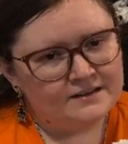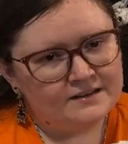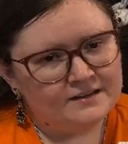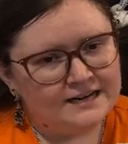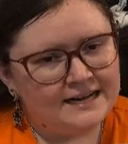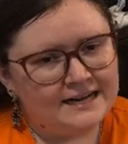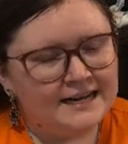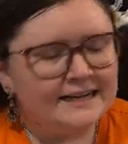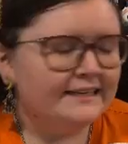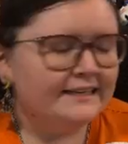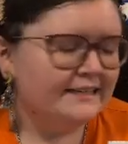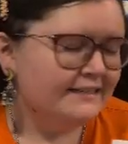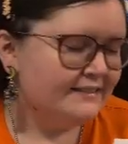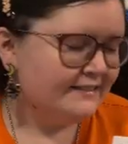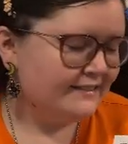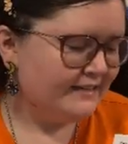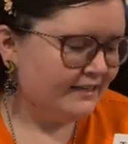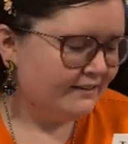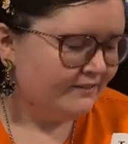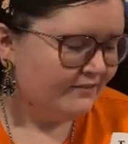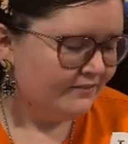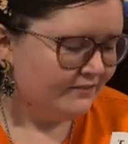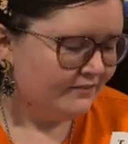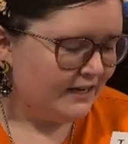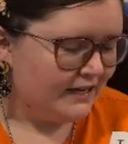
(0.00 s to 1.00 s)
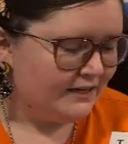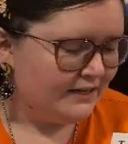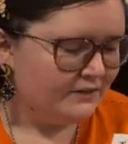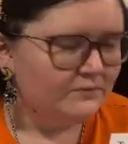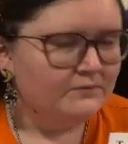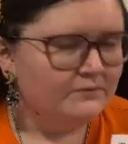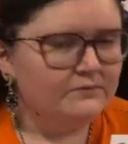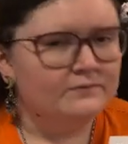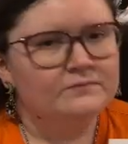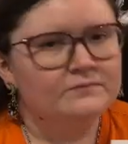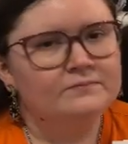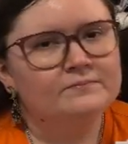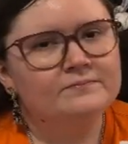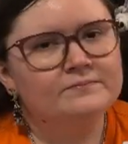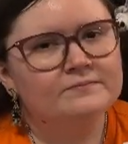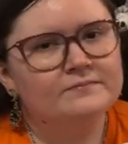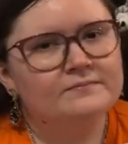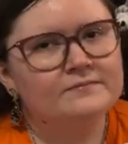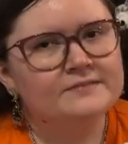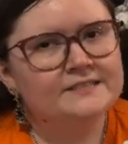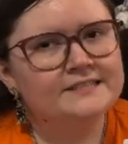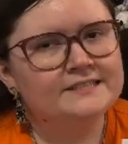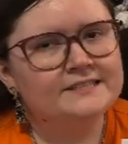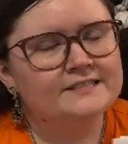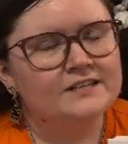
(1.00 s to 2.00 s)
guess I
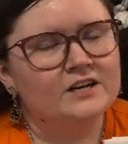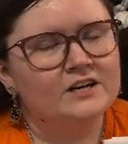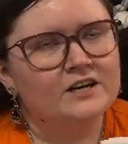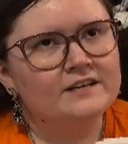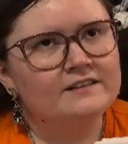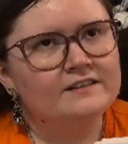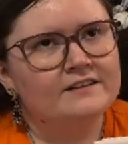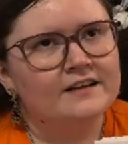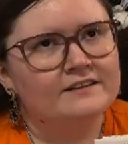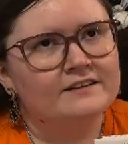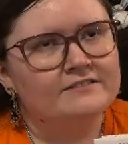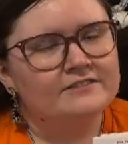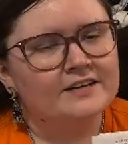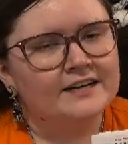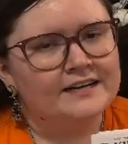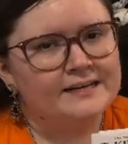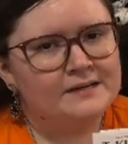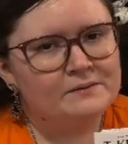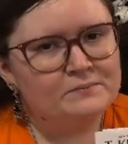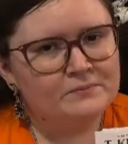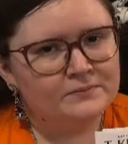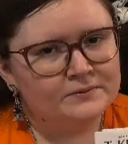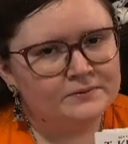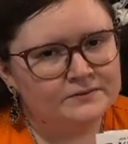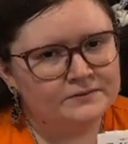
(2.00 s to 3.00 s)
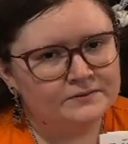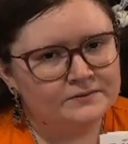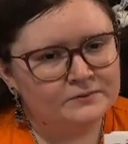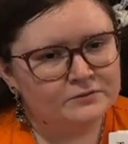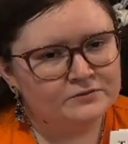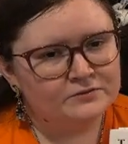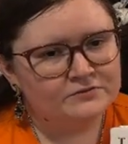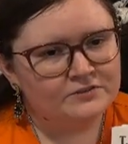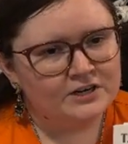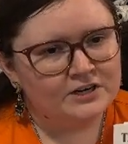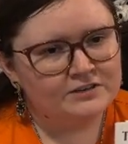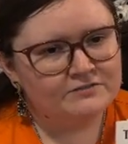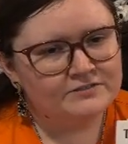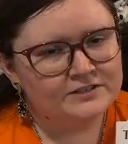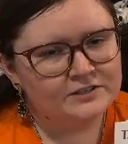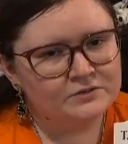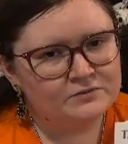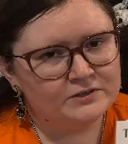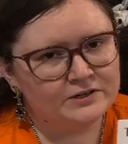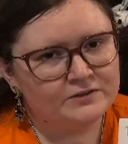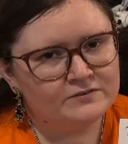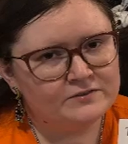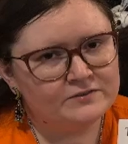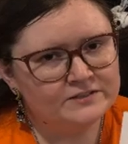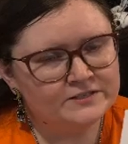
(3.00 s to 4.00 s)
saw a lot of hype revolving
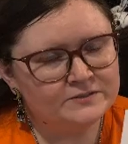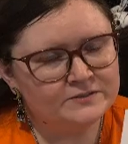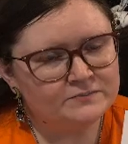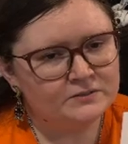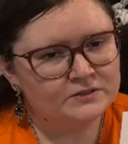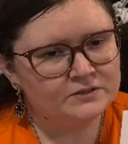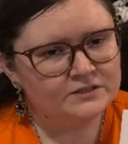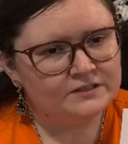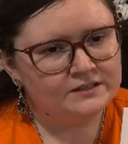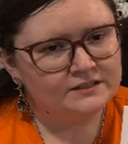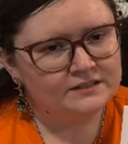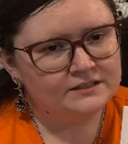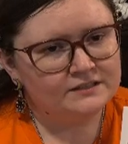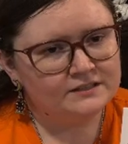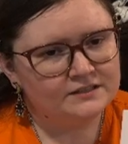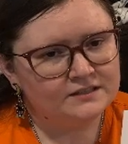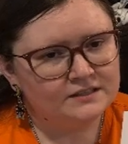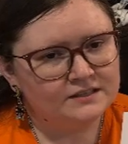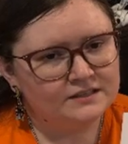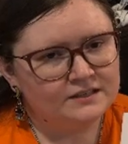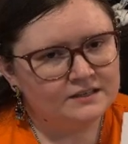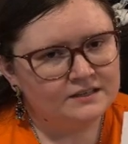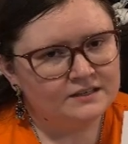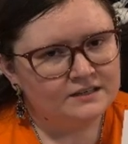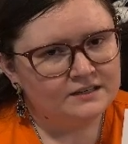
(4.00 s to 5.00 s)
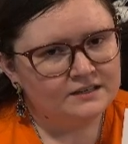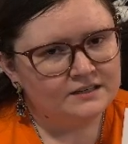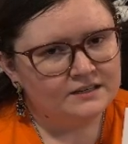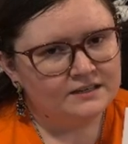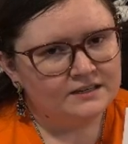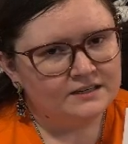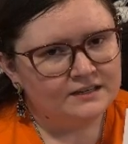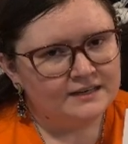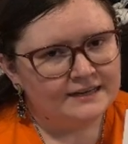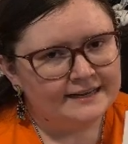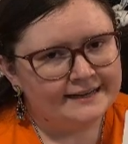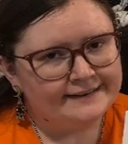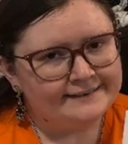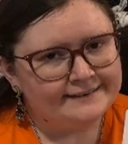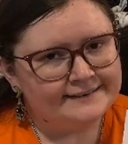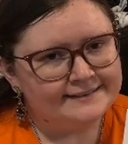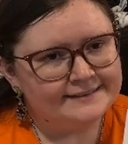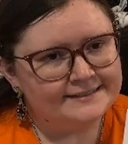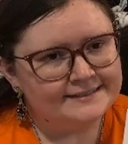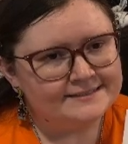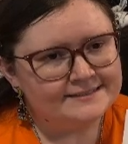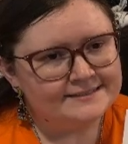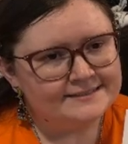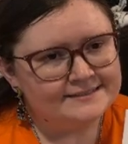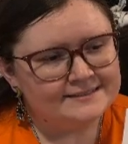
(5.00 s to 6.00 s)
around this book, and I
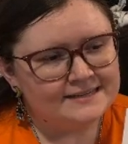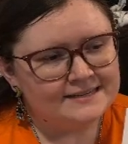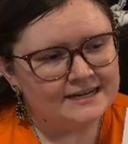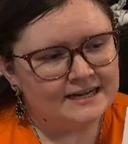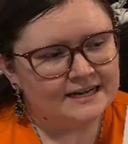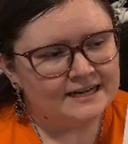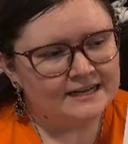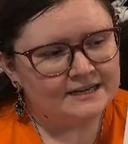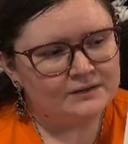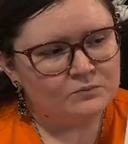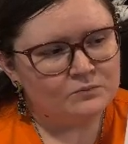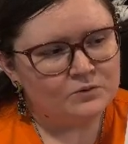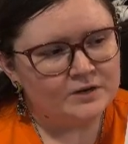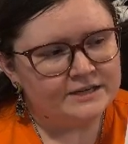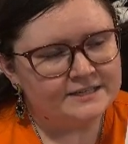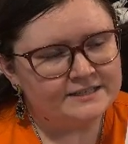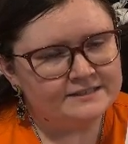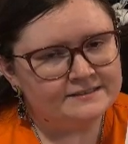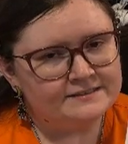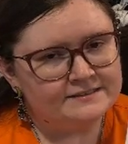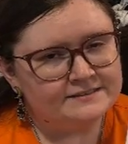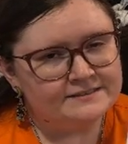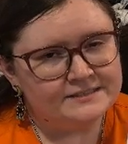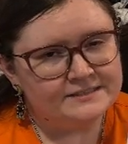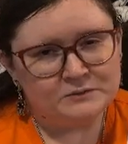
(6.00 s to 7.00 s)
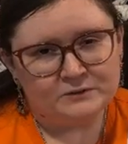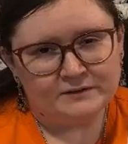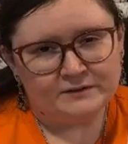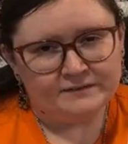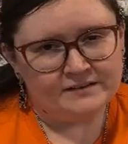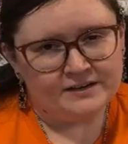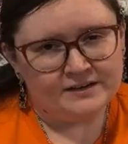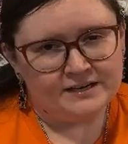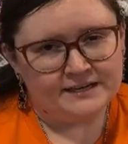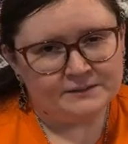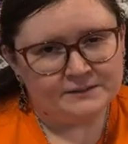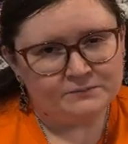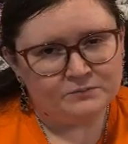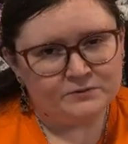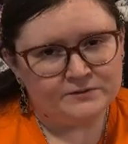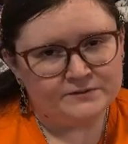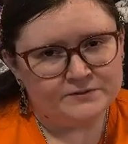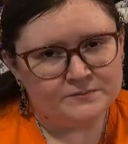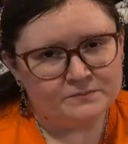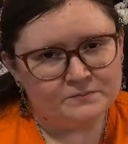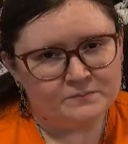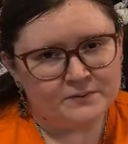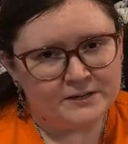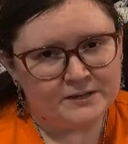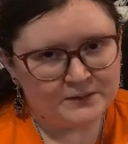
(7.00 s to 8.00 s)
guess I wanted to see what the hype was
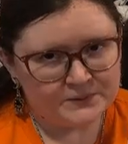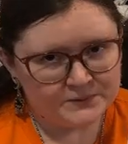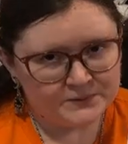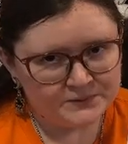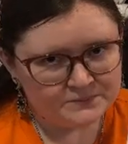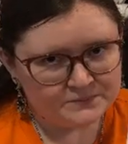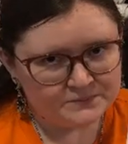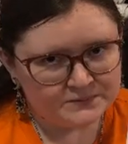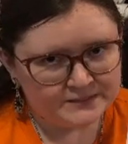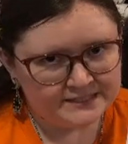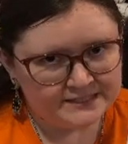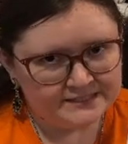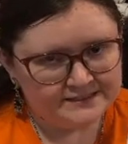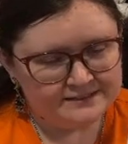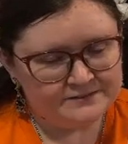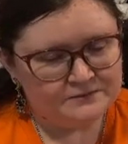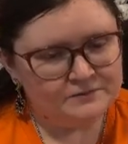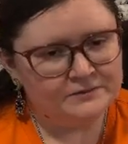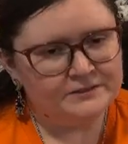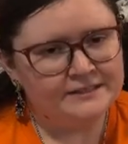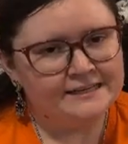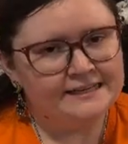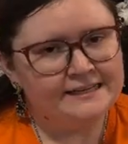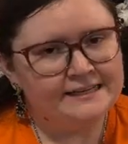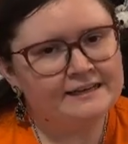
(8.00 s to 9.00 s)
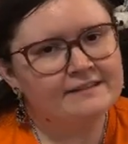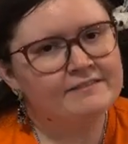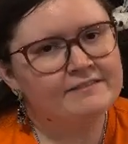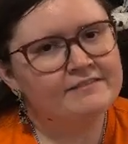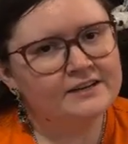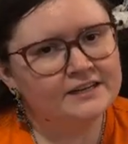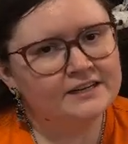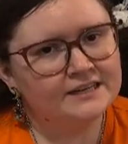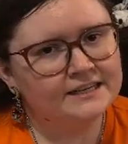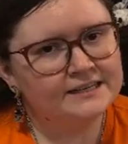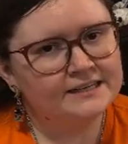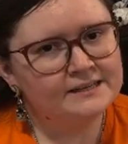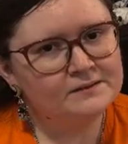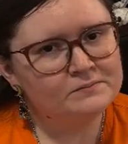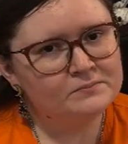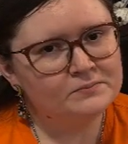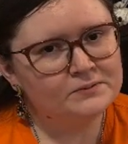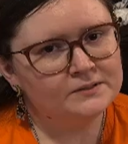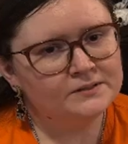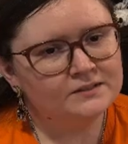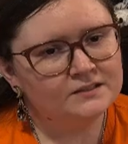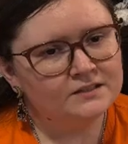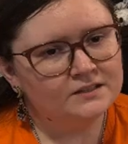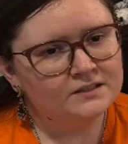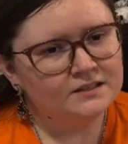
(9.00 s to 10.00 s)
about, but I didn't really get the hype
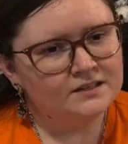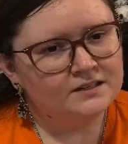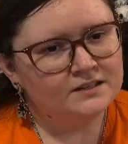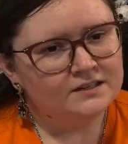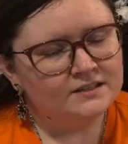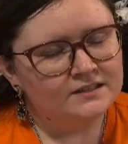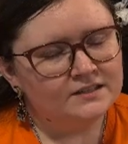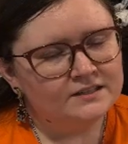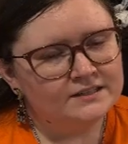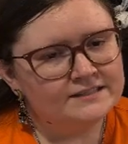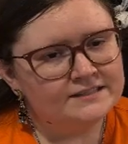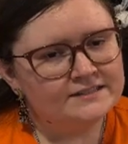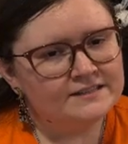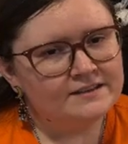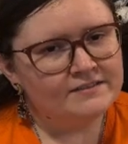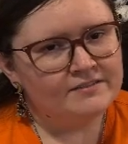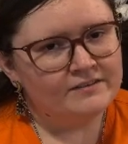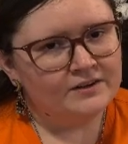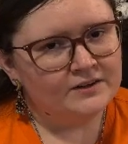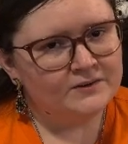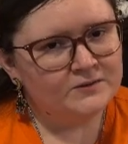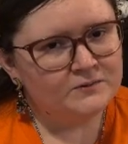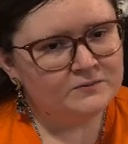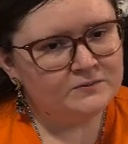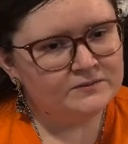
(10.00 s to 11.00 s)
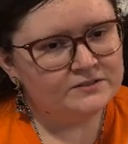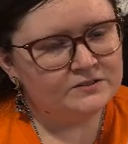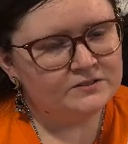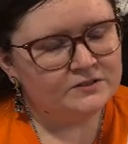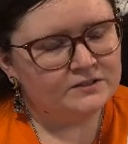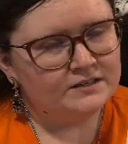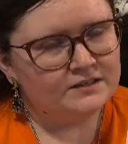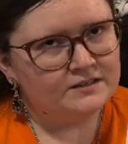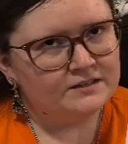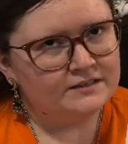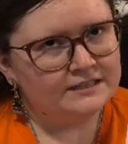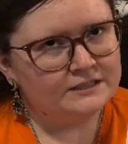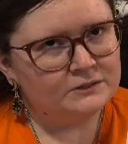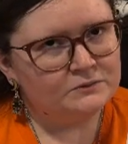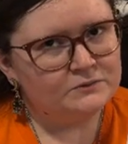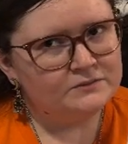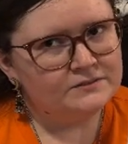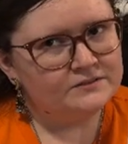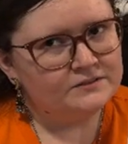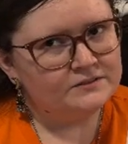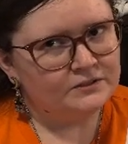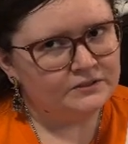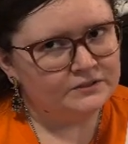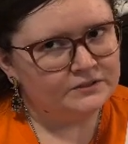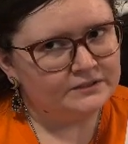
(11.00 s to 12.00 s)
because I thought it
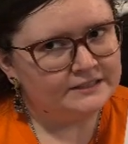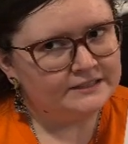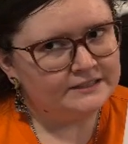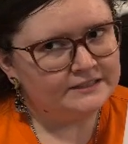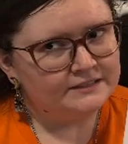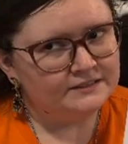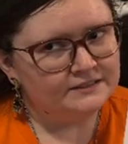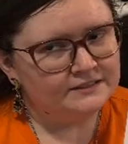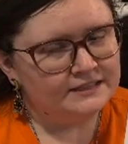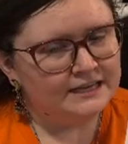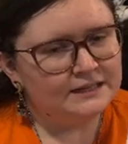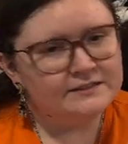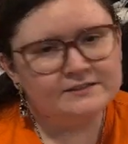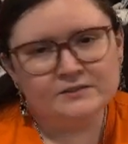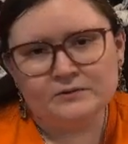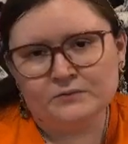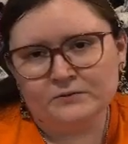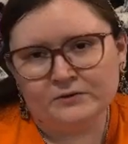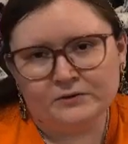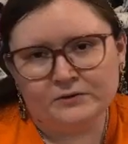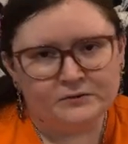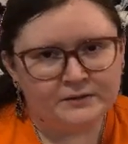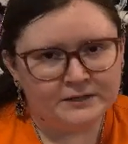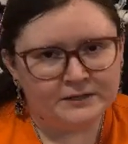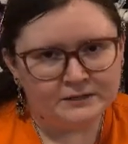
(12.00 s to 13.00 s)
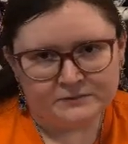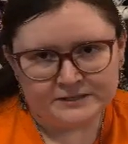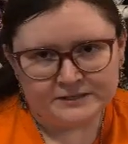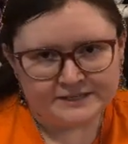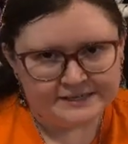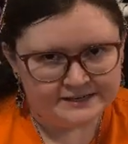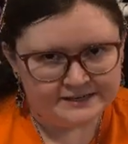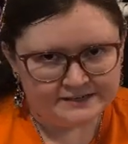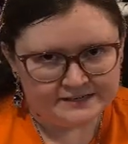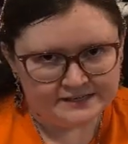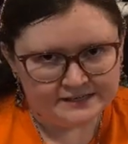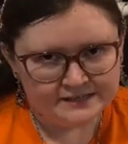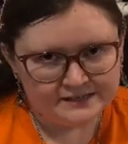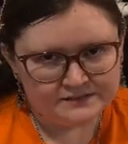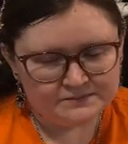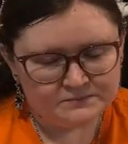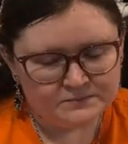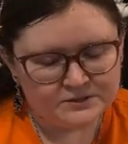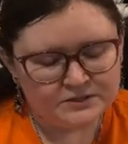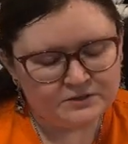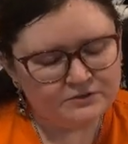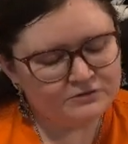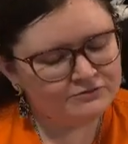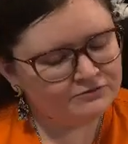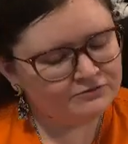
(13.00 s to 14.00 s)
was good. I don't regret reading it,
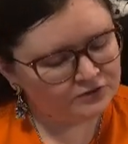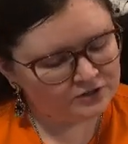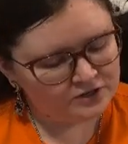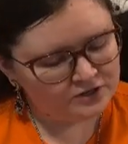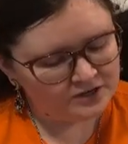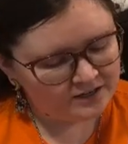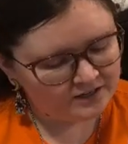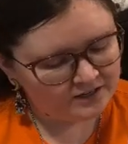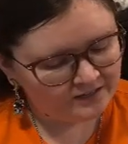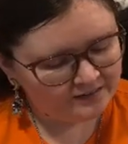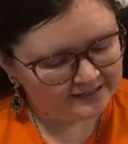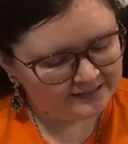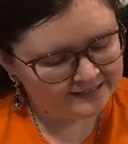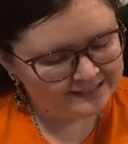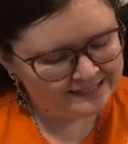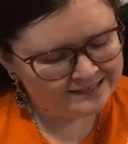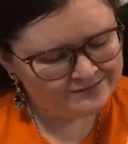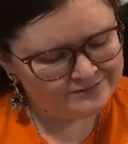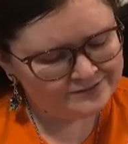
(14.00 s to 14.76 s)
but overall I gave it